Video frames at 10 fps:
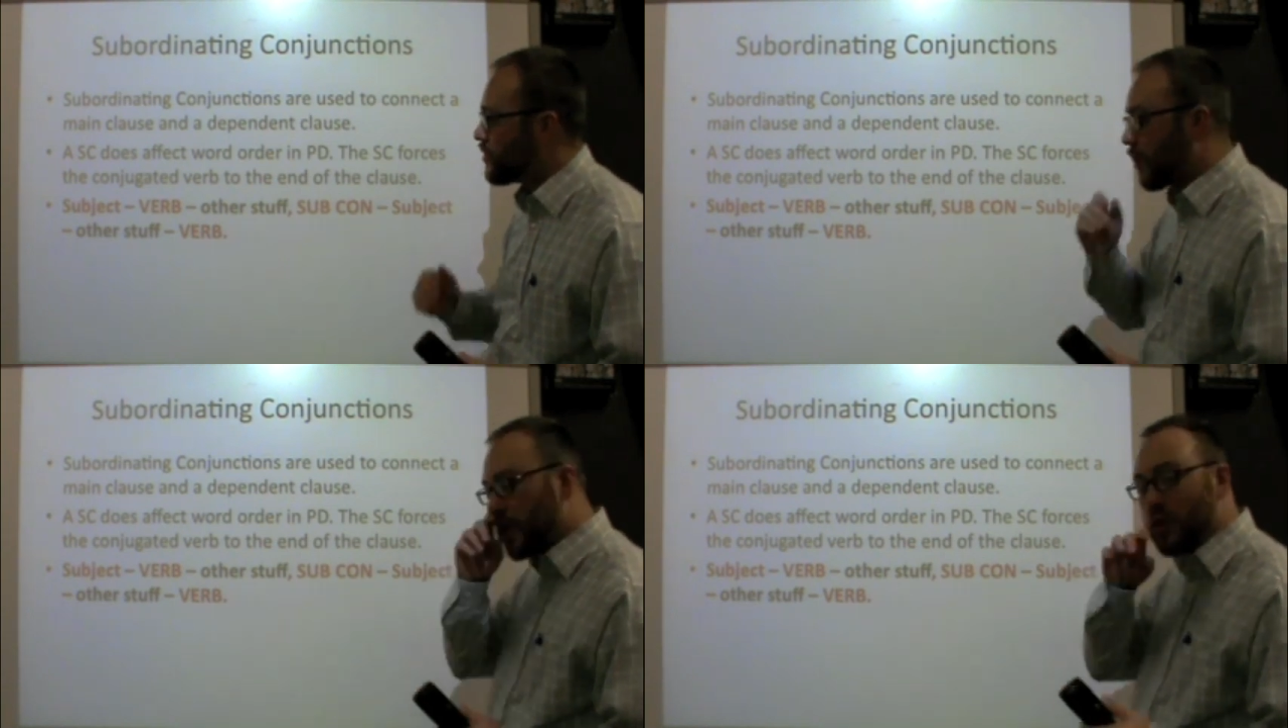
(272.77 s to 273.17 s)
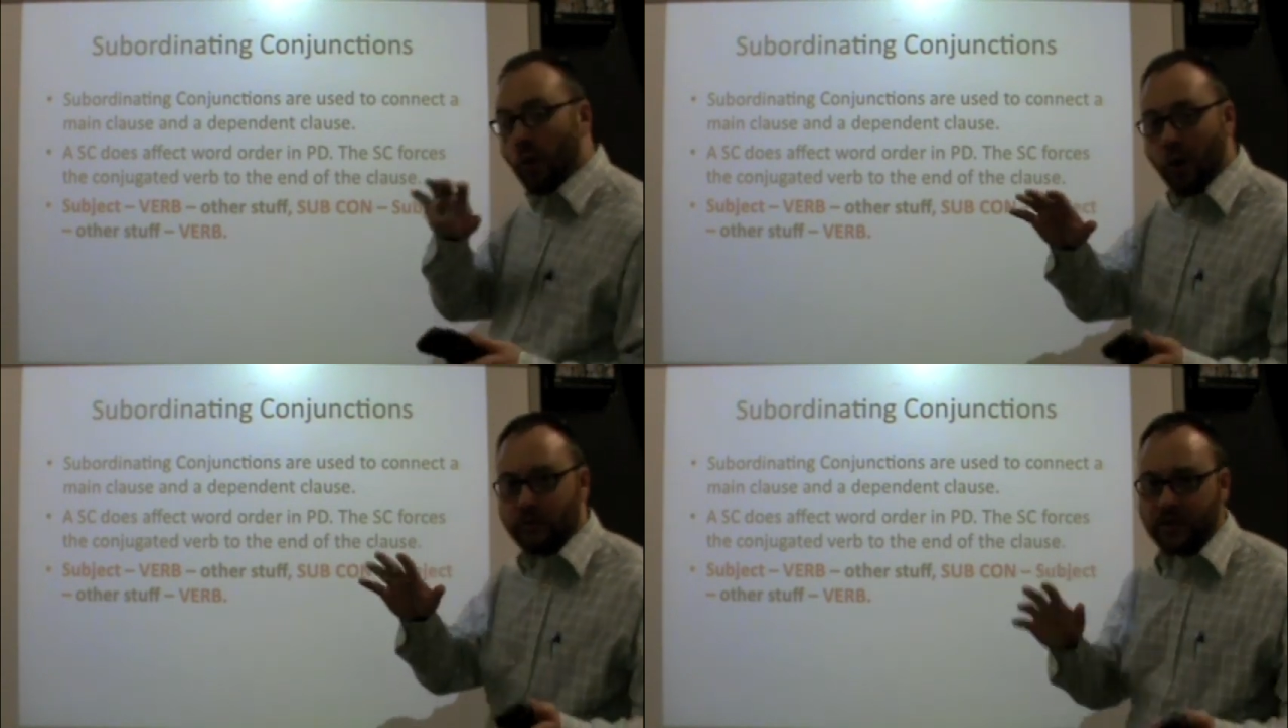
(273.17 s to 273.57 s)
So in a
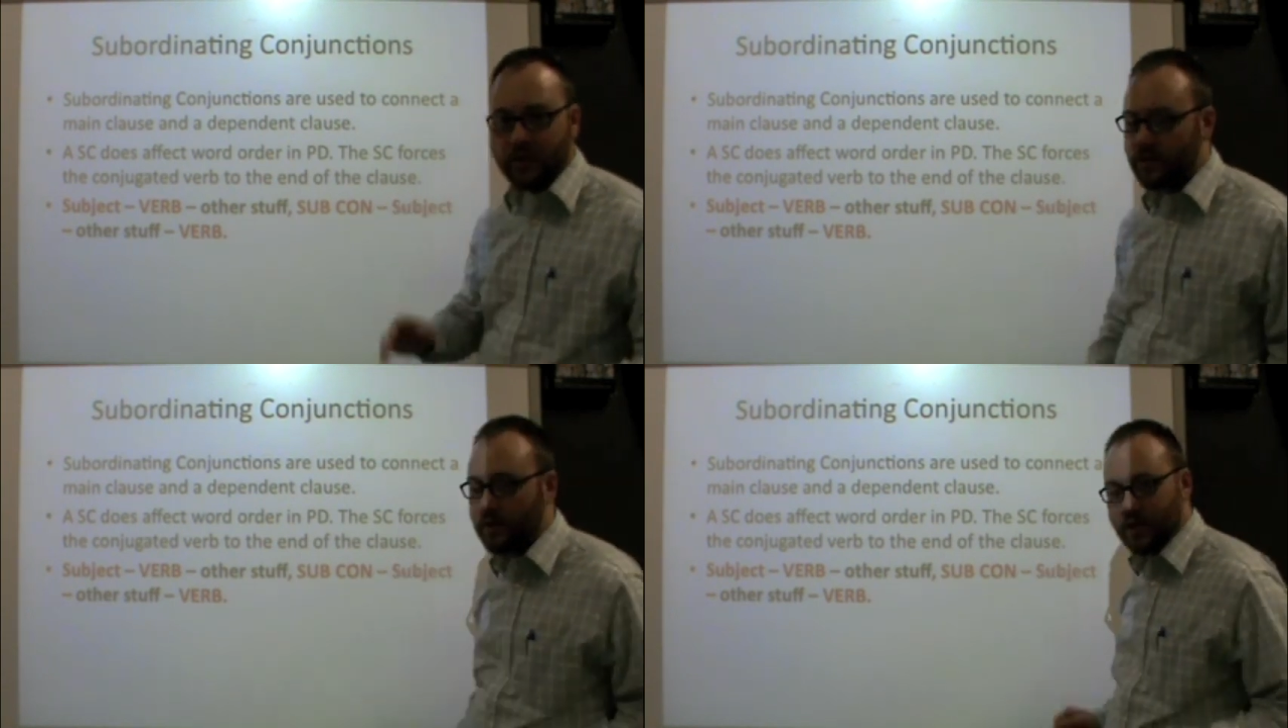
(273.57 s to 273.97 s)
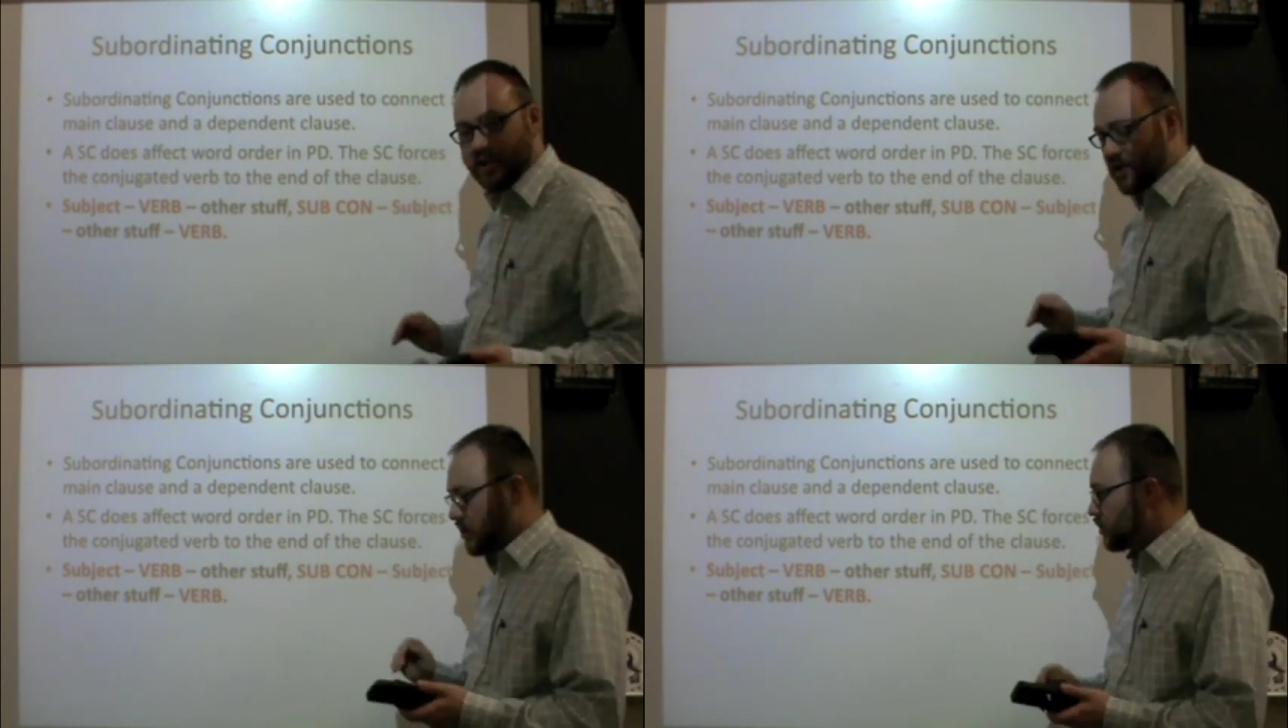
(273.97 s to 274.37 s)
normal
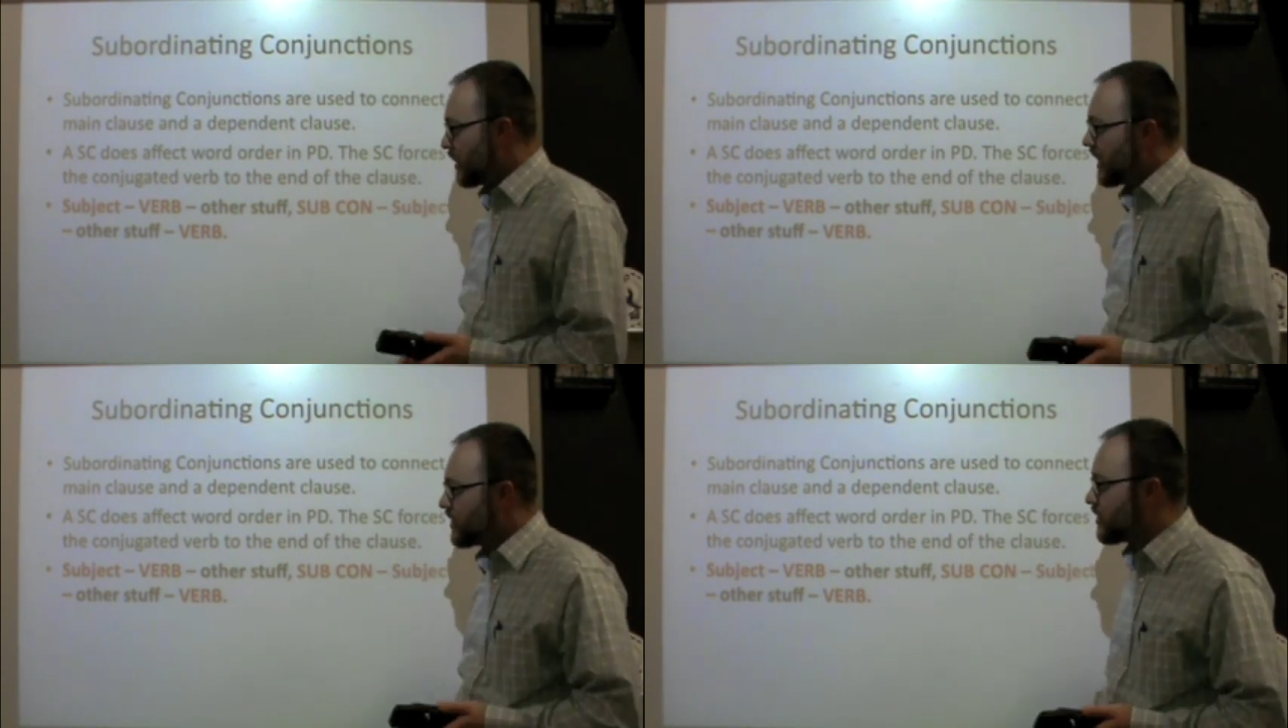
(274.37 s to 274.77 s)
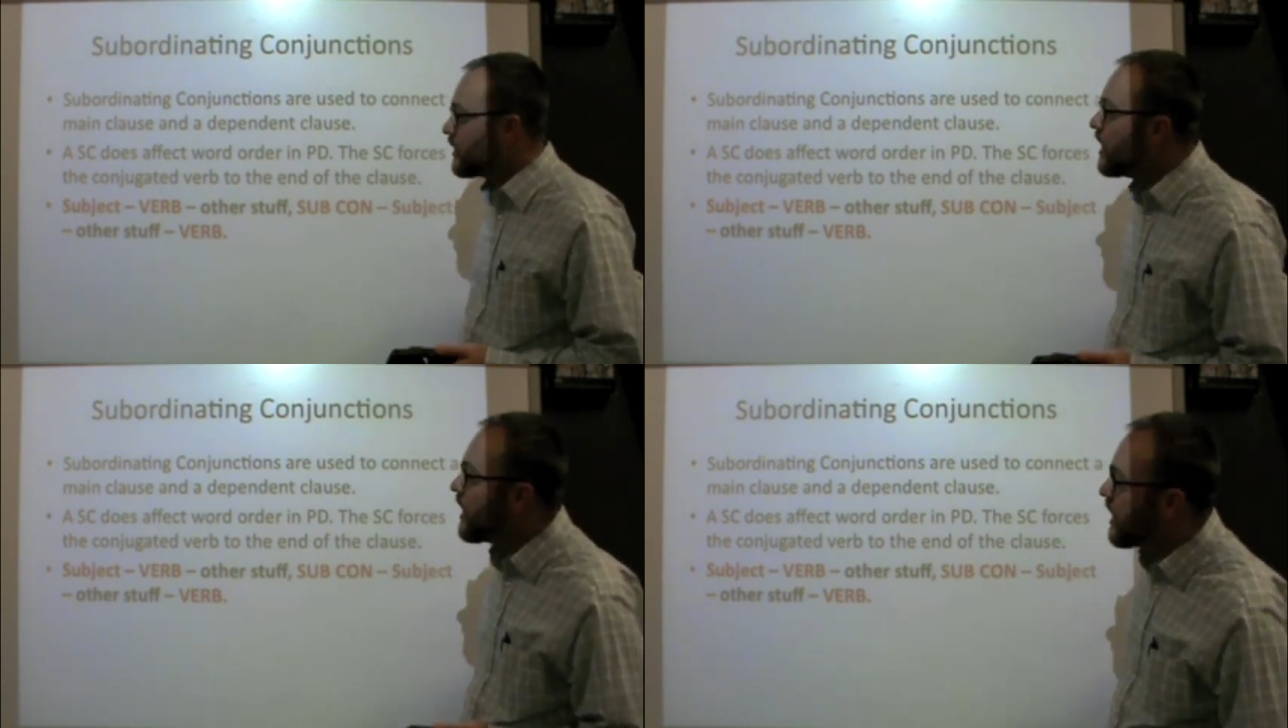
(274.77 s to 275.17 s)
situation,